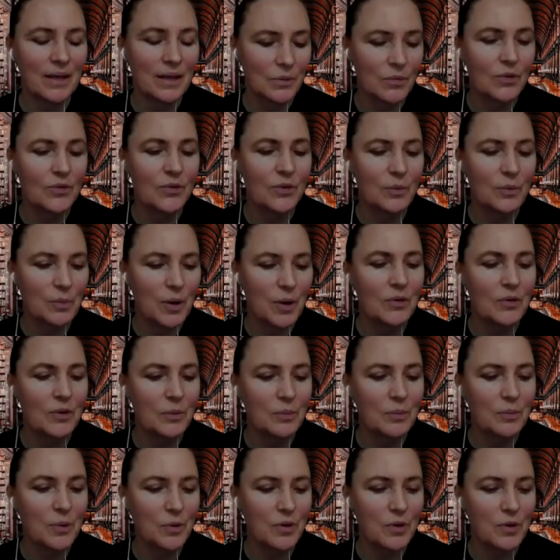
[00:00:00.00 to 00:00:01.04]
it was
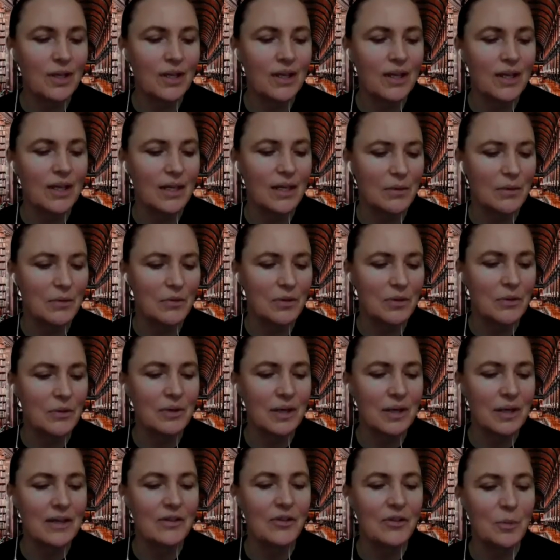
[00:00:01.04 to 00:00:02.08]
about a book, and I was
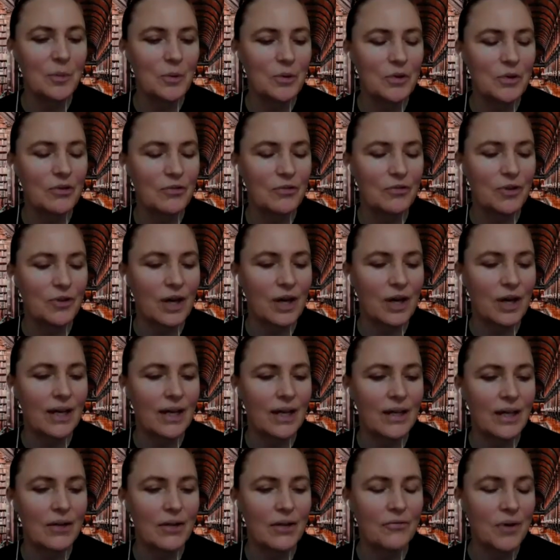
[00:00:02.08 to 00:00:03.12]
looking at Spotify,
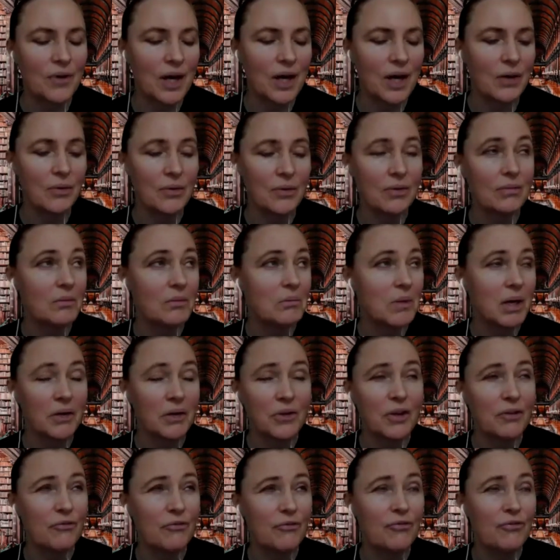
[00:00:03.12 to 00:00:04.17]
and I found,
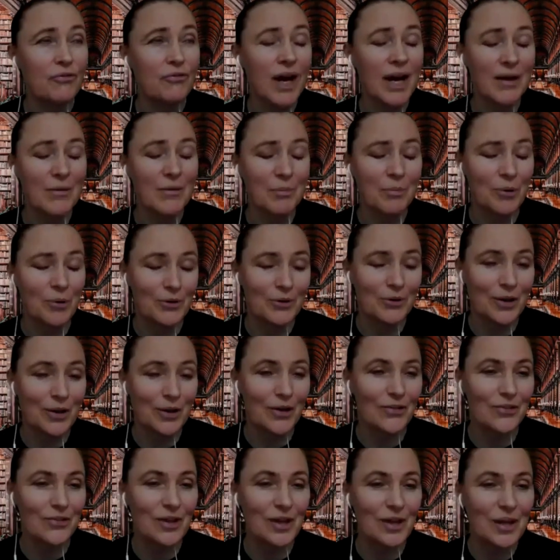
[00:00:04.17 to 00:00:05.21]
I think, 5
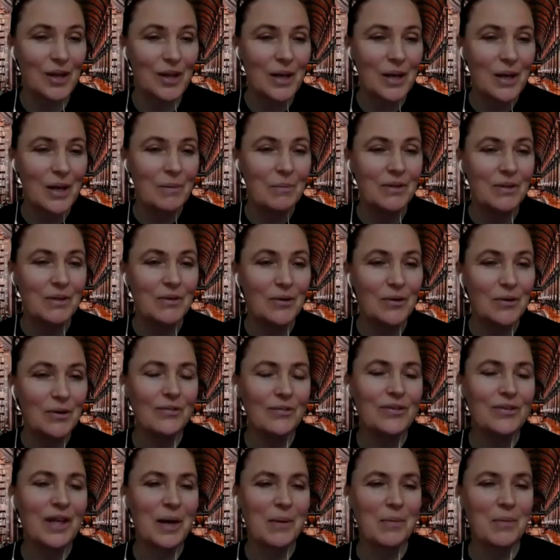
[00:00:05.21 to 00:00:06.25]
podcasts, but
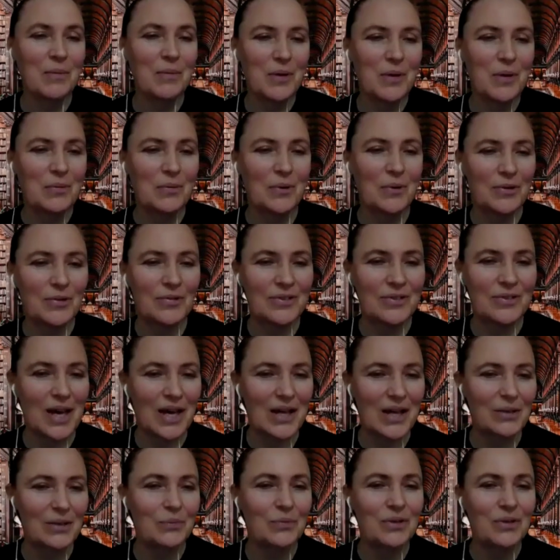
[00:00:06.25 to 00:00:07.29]
all of them was
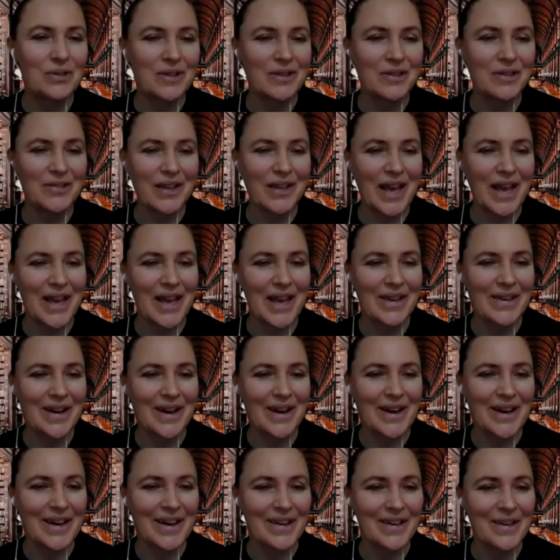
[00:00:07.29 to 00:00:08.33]
done with this
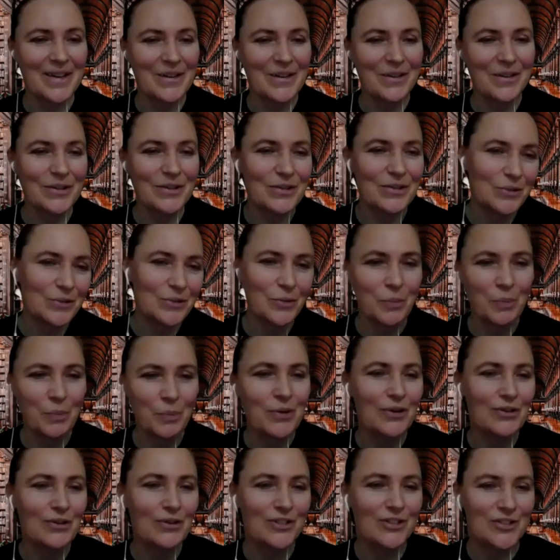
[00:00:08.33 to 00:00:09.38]
AI 2
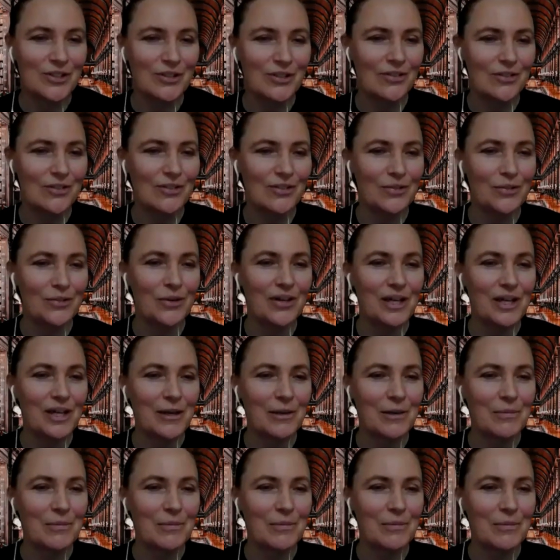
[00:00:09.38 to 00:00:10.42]
persons
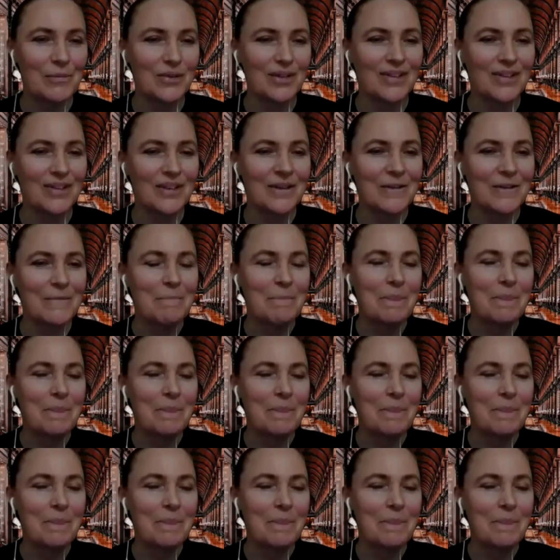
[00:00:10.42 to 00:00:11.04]
talking about it.